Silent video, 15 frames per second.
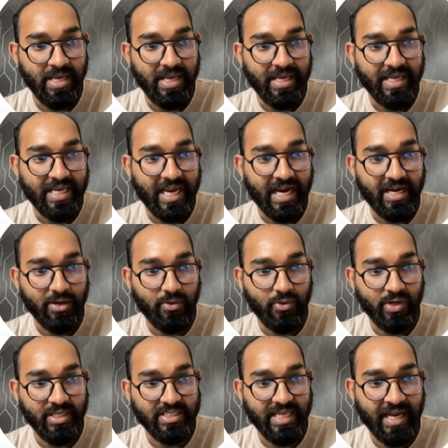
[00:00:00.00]

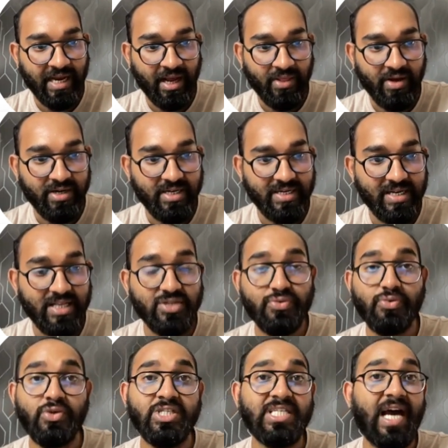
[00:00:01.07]
categories, and other details
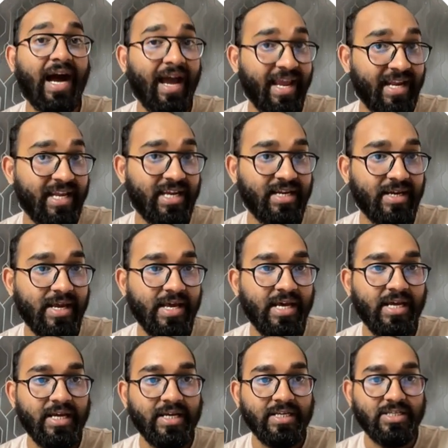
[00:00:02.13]
which I need.
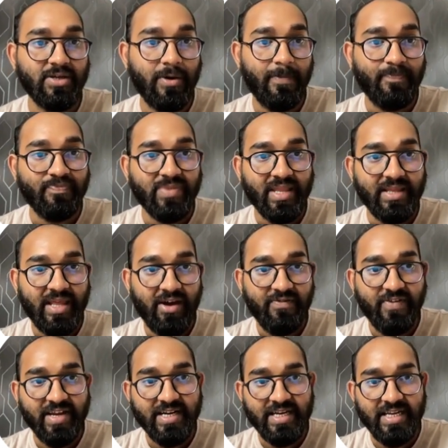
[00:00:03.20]
So now if
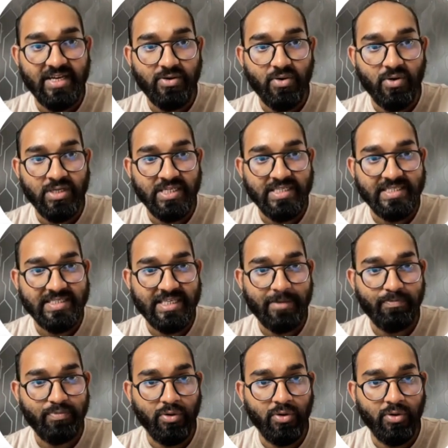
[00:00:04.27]
I click on sample